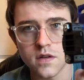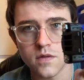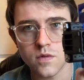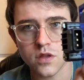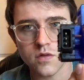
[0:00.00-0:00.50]

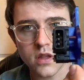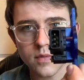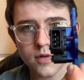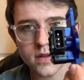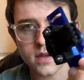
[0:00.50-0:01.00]
We're 3D
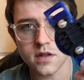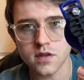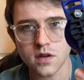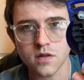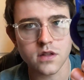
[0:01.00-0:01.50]
printed,
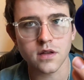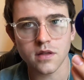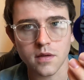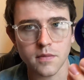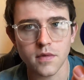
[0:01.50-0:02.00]
so
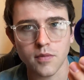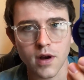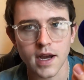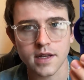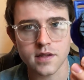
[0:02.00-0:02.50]
the
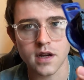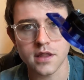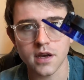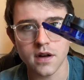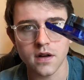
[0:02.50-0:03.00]
bracket's on
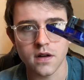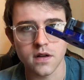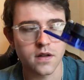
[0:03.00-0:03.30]
there.